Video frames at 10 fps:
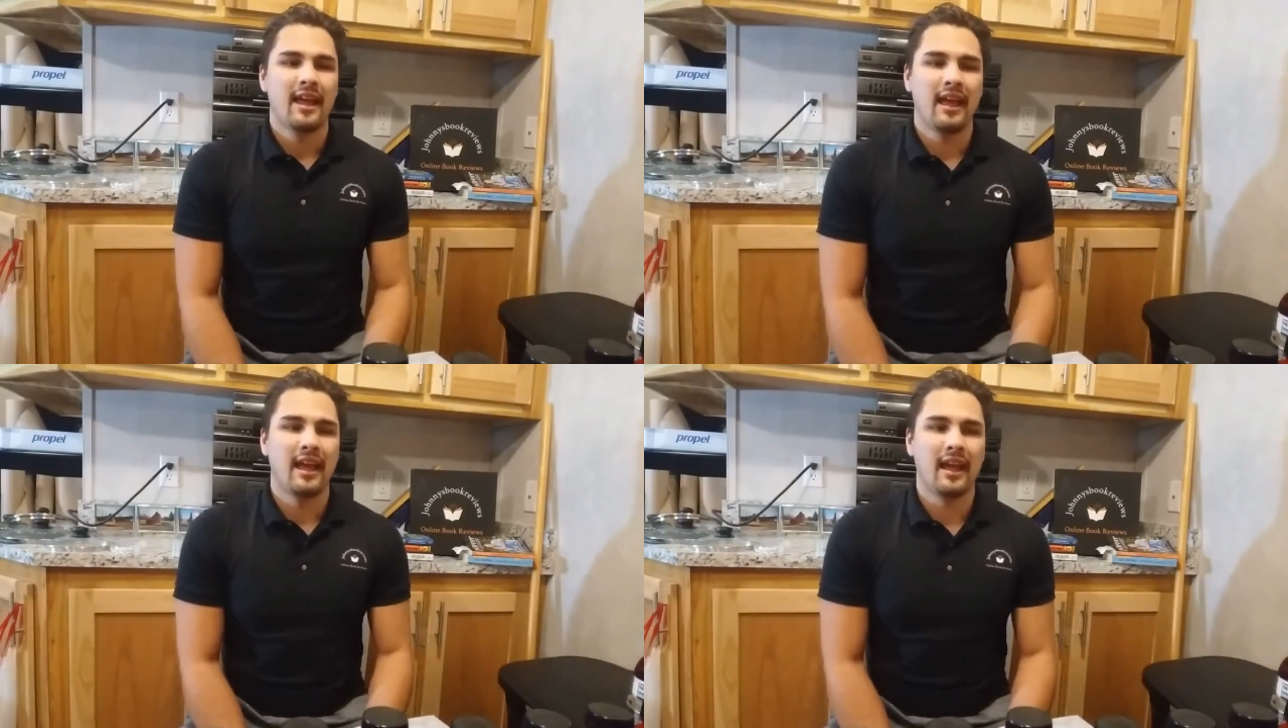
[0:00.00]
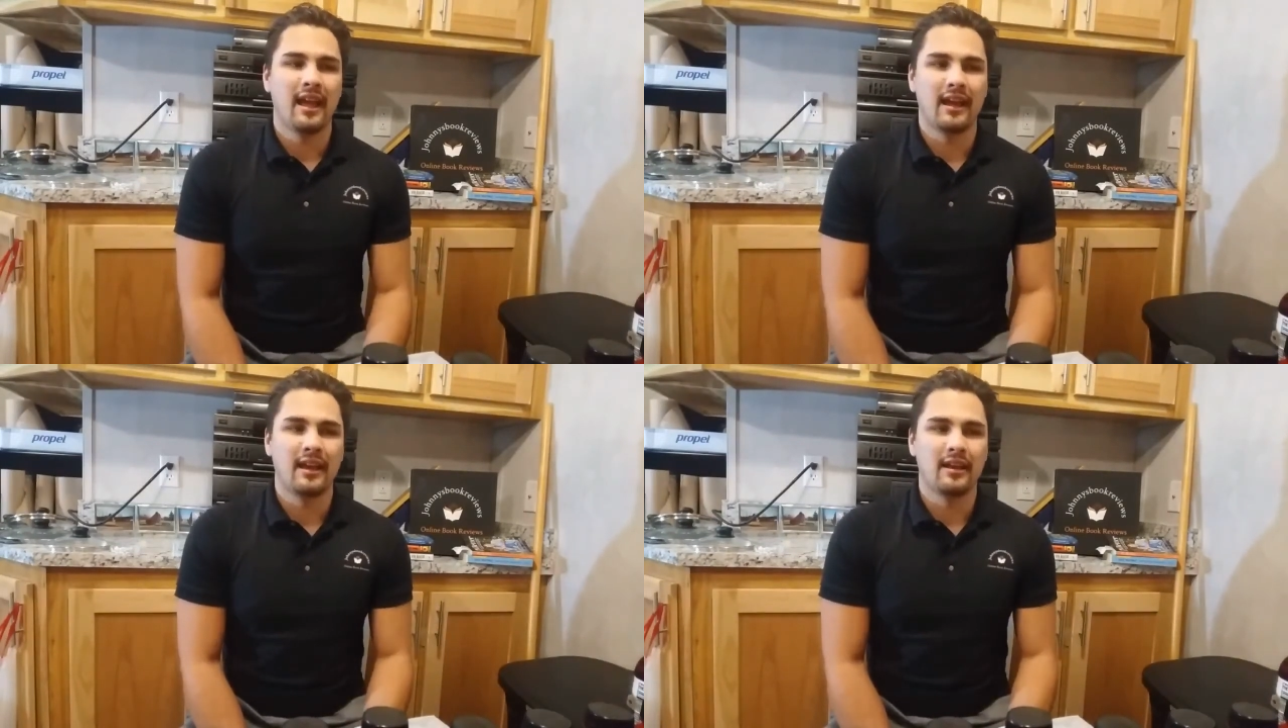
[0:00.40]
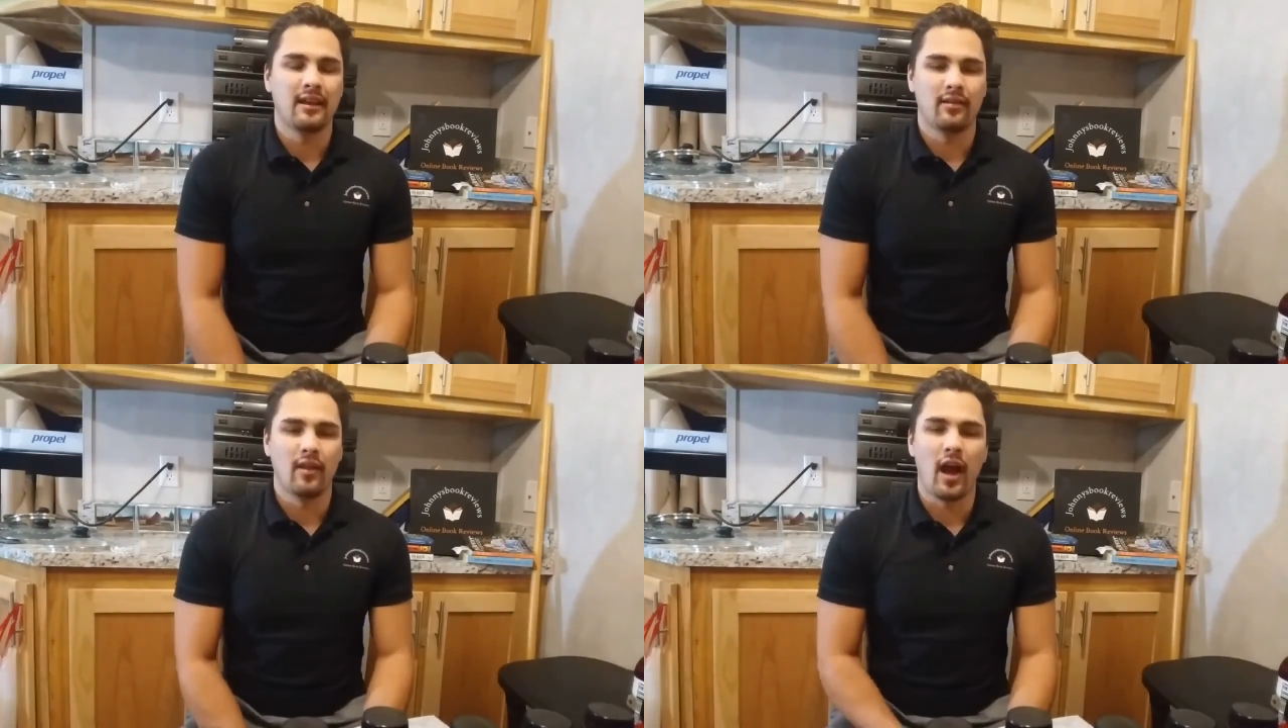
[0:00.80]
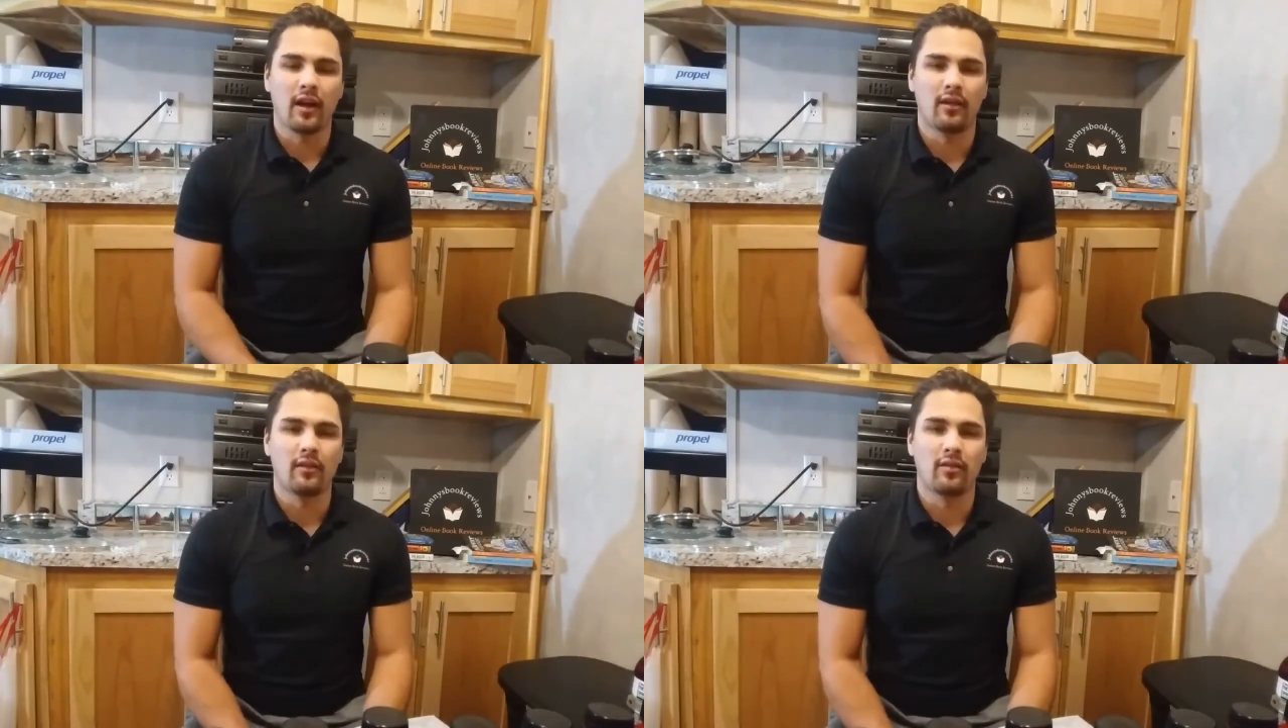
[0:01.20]
and
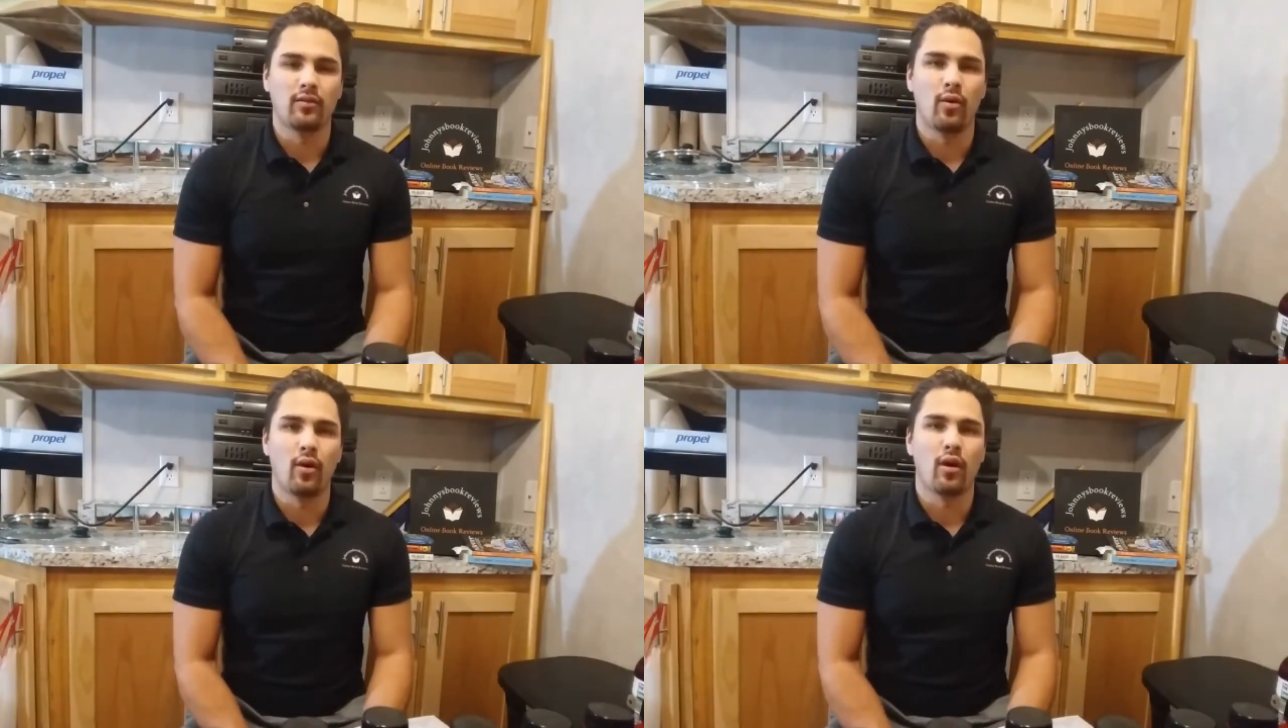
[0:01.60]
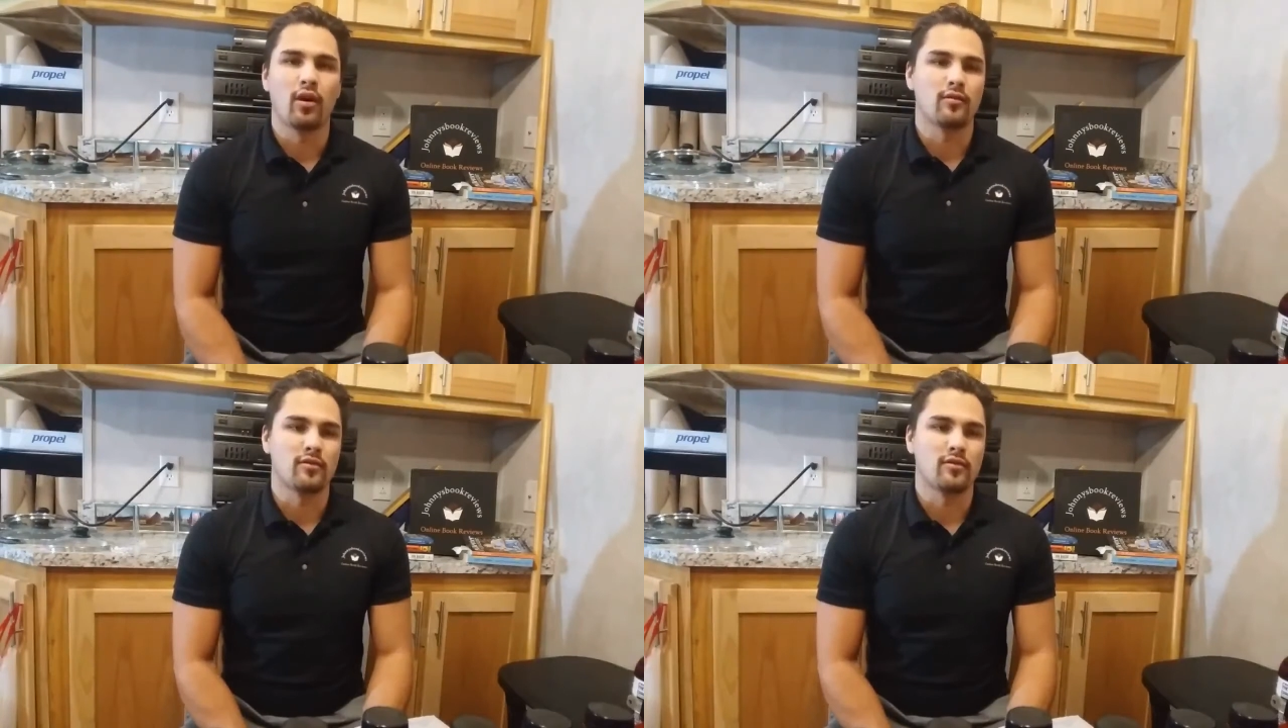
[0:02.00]
knocked on the door.